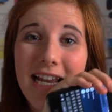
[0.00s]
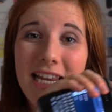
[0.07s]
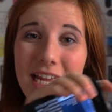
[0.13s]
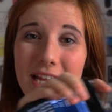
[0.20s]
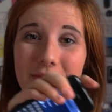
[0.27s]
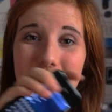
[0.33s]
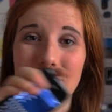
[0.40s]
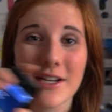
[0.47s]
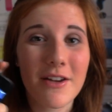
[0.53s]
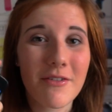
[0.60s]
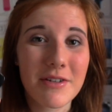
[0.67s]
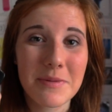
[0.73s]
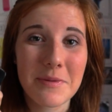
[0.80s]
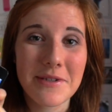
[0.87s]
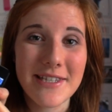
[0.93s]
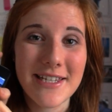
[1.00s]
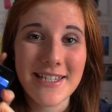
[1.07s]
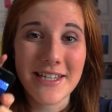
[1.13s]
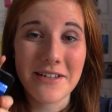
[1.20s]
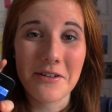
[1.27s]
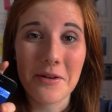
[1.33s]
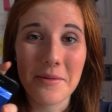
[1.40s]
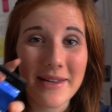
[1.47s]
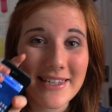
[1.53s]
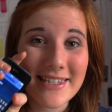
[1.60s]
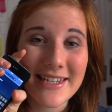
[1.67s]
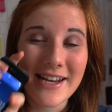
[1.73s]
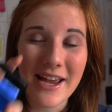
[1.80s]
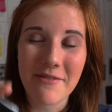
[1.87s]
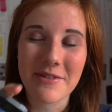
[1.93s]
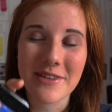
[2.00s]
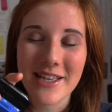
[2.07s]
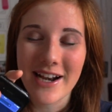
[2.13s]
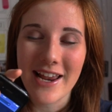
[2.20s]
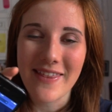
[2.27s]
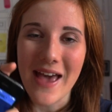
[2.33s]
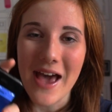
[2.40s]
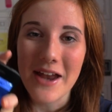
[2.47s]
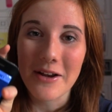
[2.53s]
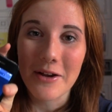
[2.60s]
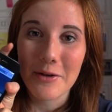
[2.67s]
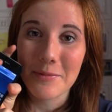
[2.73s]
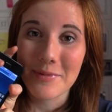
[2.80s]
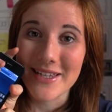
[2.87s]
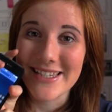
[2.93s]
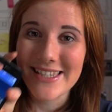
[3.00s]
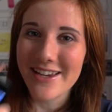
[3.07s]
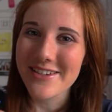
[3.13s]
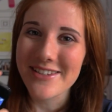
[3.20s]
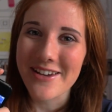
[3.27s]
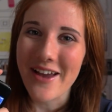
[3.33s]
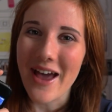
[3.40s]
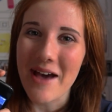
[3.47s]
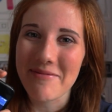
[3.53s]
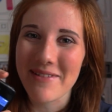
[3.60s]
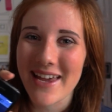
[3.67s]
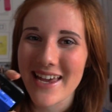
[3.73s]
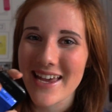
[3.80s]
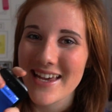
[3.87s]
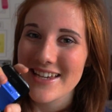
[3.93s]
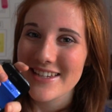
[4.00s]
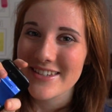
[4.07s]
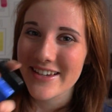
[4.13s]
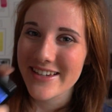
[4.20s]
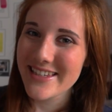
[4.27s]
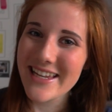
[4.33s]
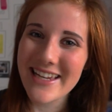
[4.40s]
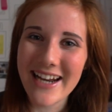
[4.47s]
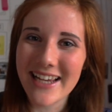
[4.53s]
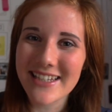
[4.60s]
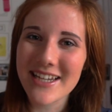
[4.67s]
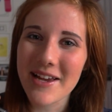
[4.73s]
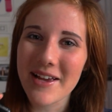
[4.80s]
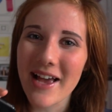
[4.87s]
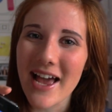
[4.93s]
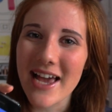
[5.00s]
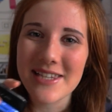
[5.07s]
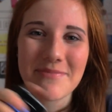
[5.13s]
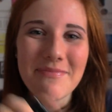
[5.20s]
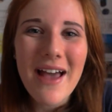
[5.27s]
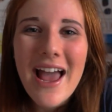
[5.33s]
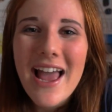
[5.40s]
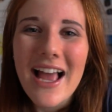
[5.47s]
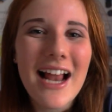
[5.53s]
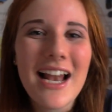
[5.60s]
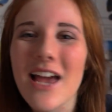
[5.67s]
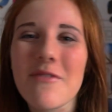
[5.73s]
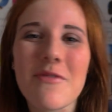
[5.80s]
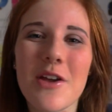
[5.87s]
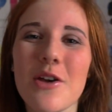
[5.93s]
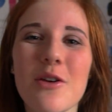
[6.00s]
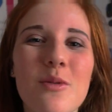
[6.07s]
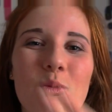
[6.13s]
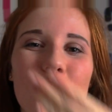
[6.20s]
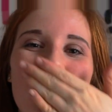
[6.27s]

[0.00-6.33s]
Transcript: Leave video responses and comments and everything like that, and I will be so happy. So I'll see you next time, guys. Bye, I love you.